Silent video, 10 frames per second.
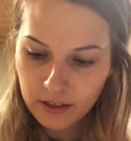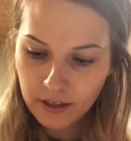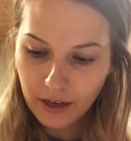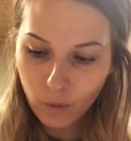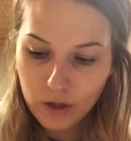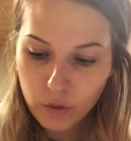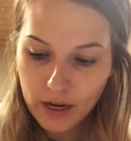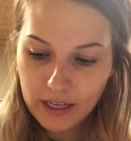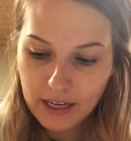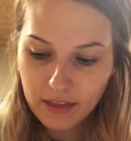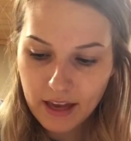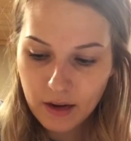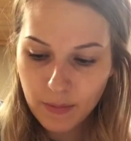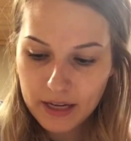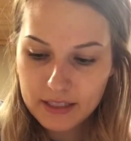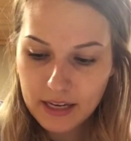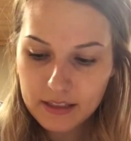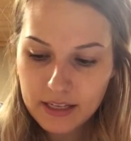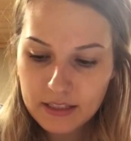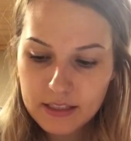And what do I need at the end of my
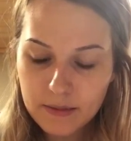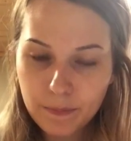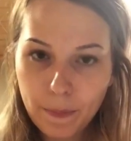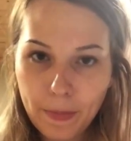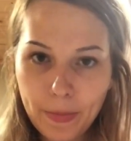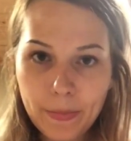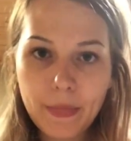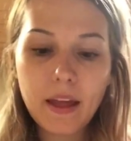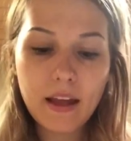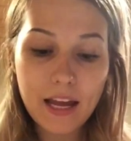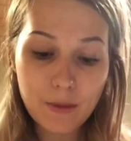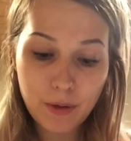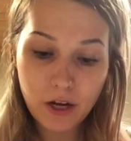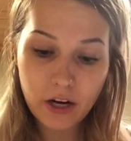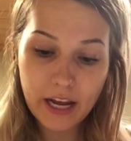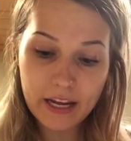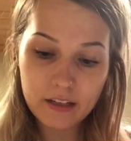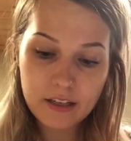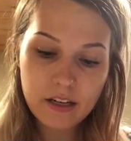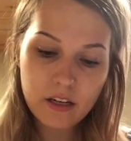sentence? A
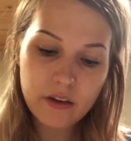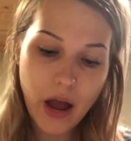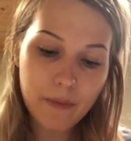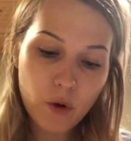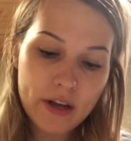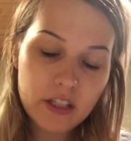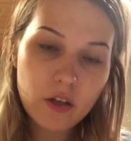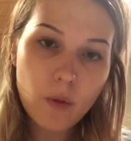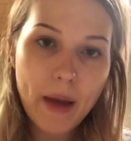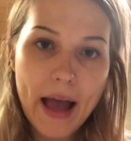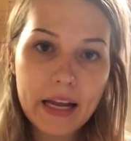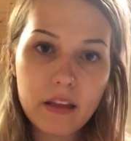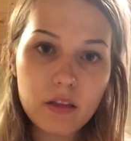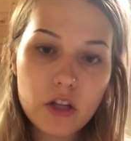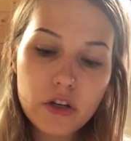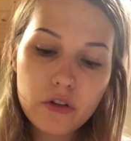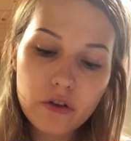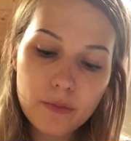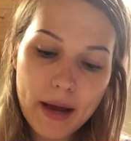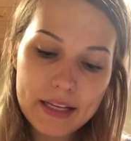period. Now I'm going to go back and look
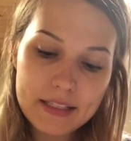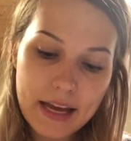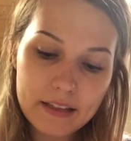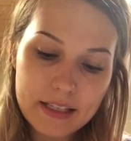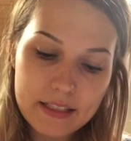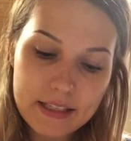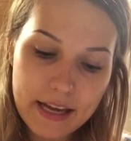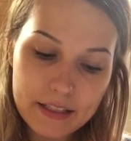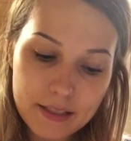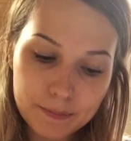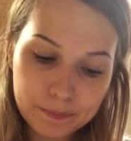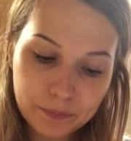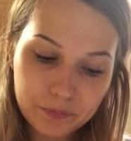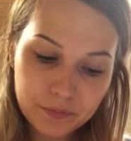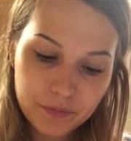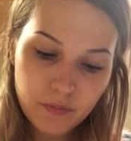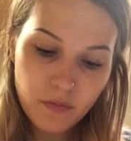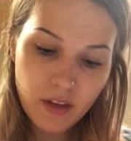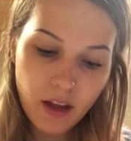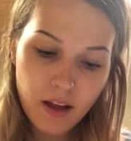through my sentences.
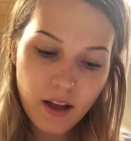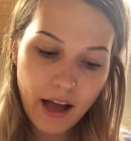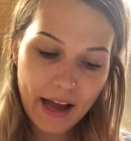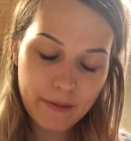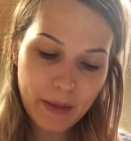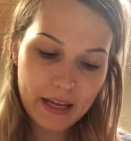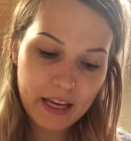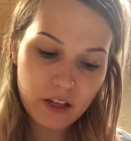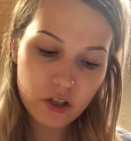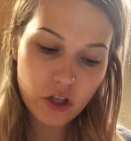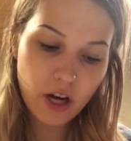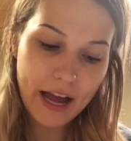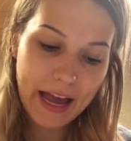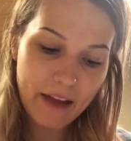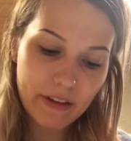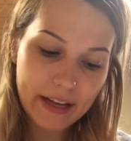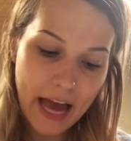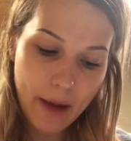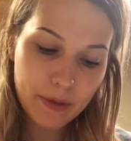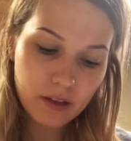I'm making sure I have a
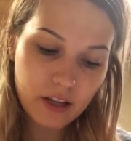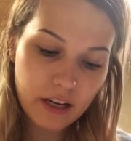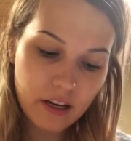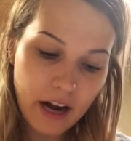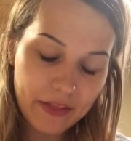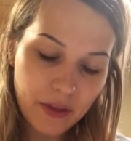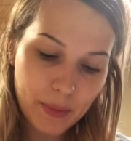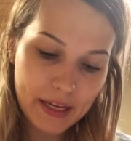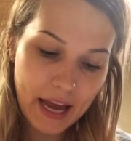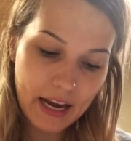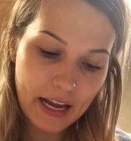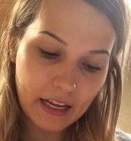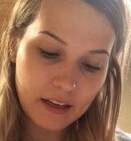capital letter at the beginning,